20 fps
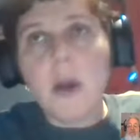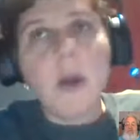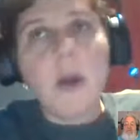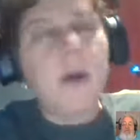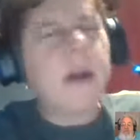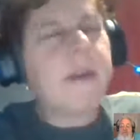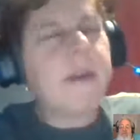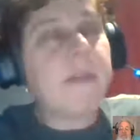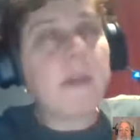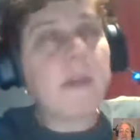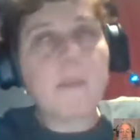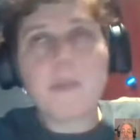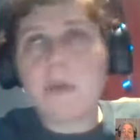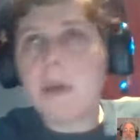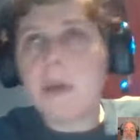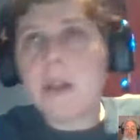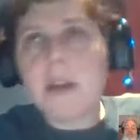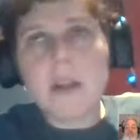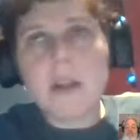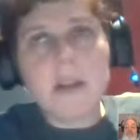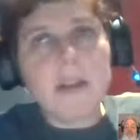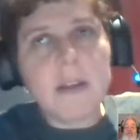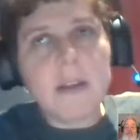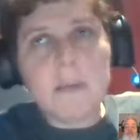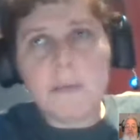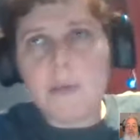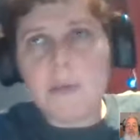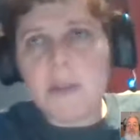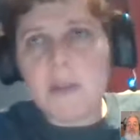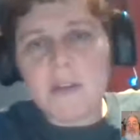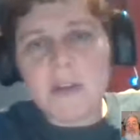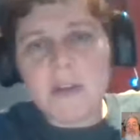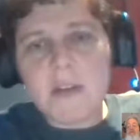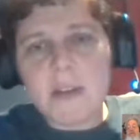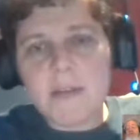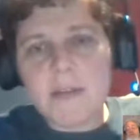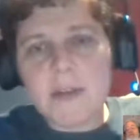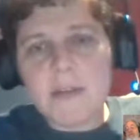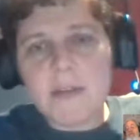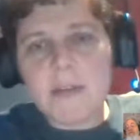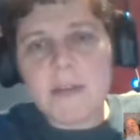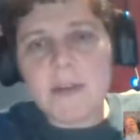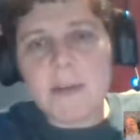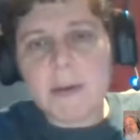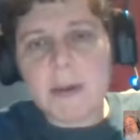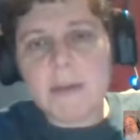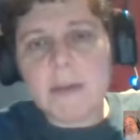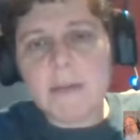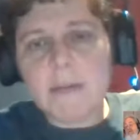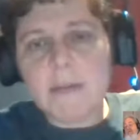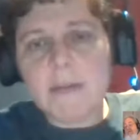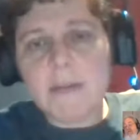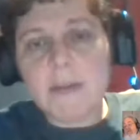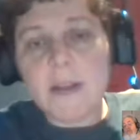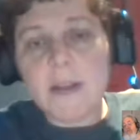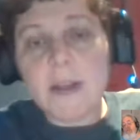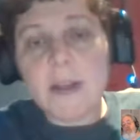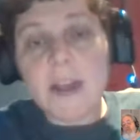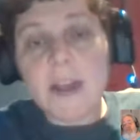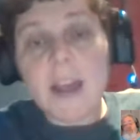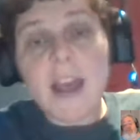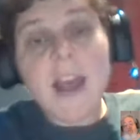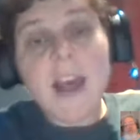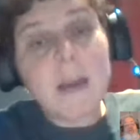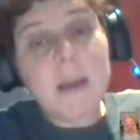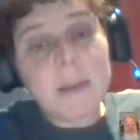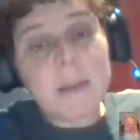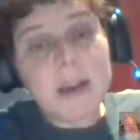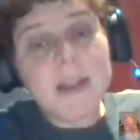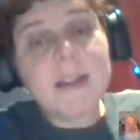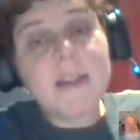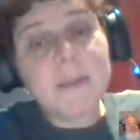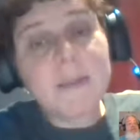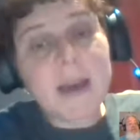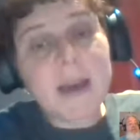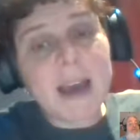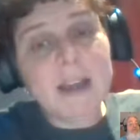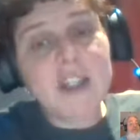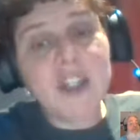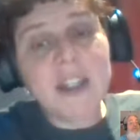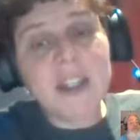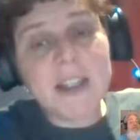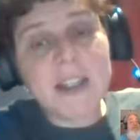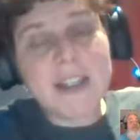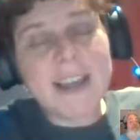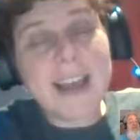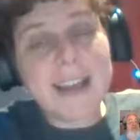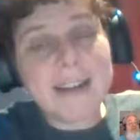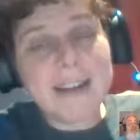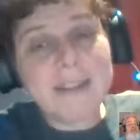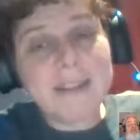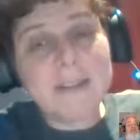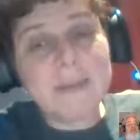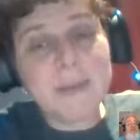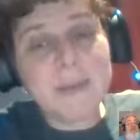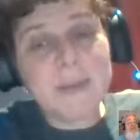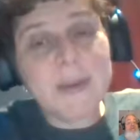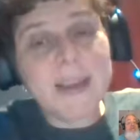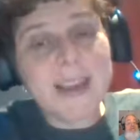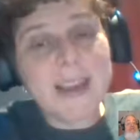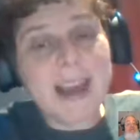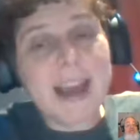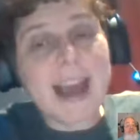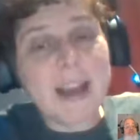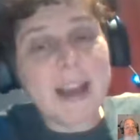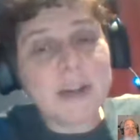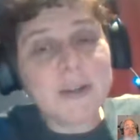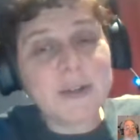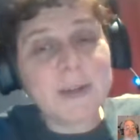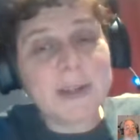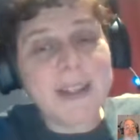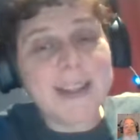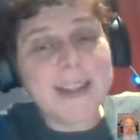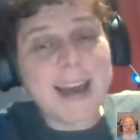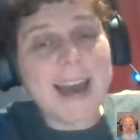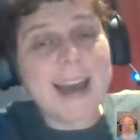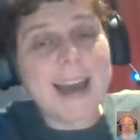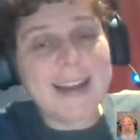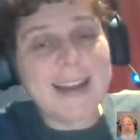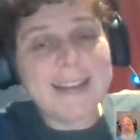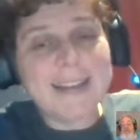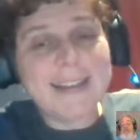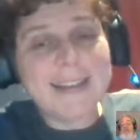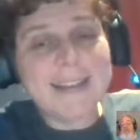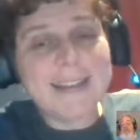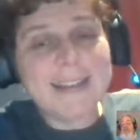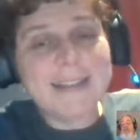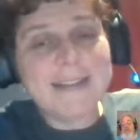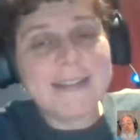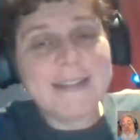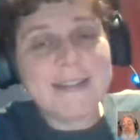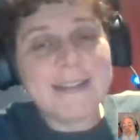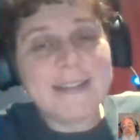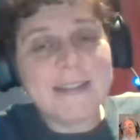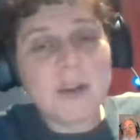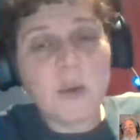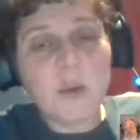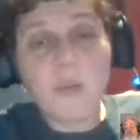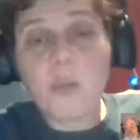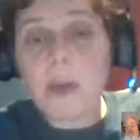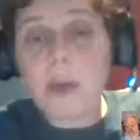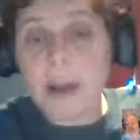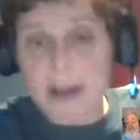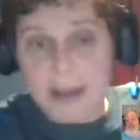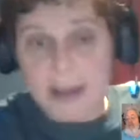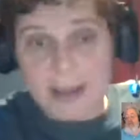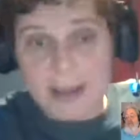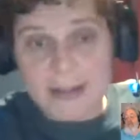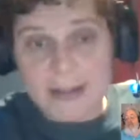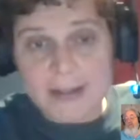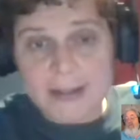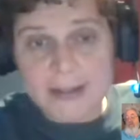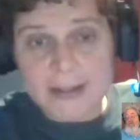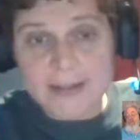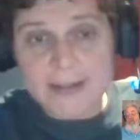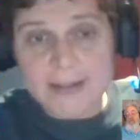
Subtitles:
or I have this brilliant idea for this TV series. How many of them actually get to doing actually that? Writing it.